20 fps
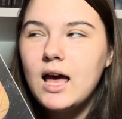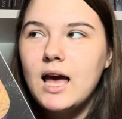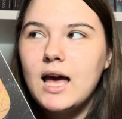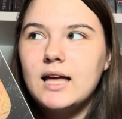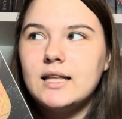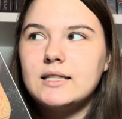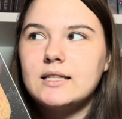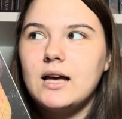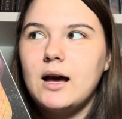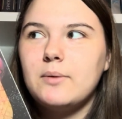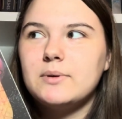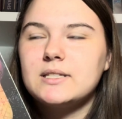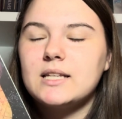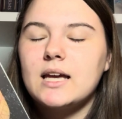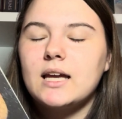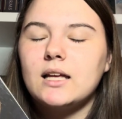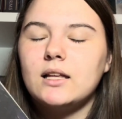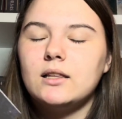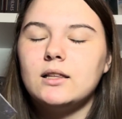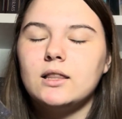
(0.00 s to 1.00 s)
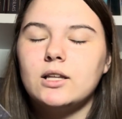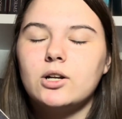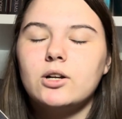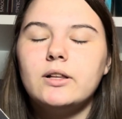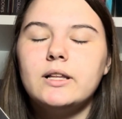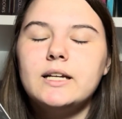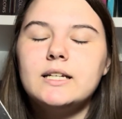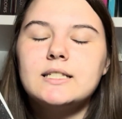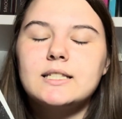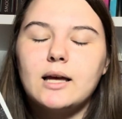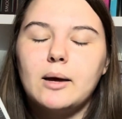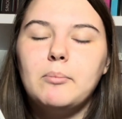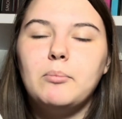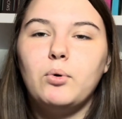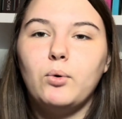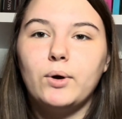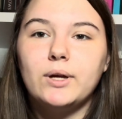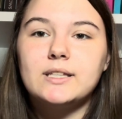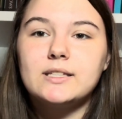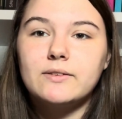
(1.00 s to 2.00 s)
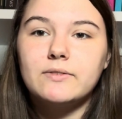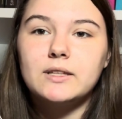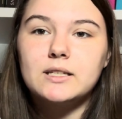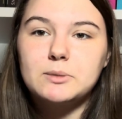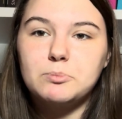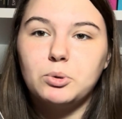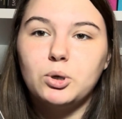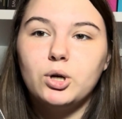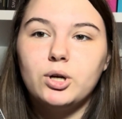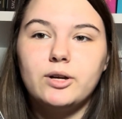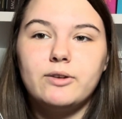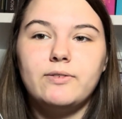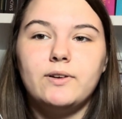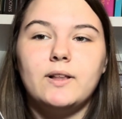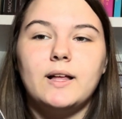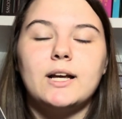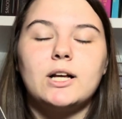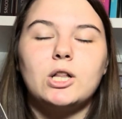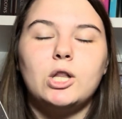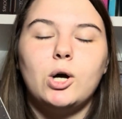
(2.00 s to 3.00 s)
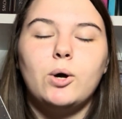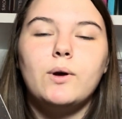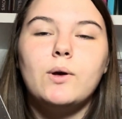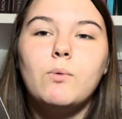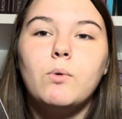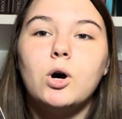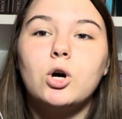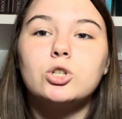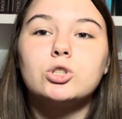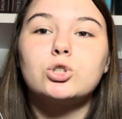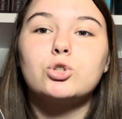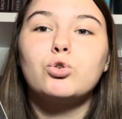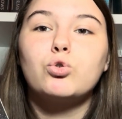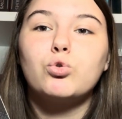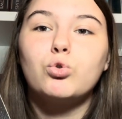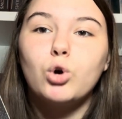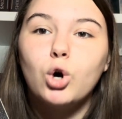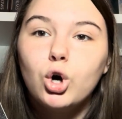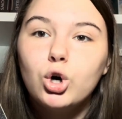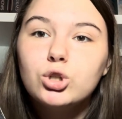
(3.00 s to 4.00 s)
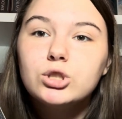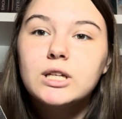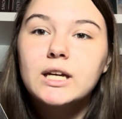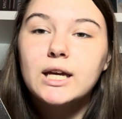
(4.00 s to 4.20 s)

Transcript: and I was like, literally some points of this book feel like Chloe Walsh crawled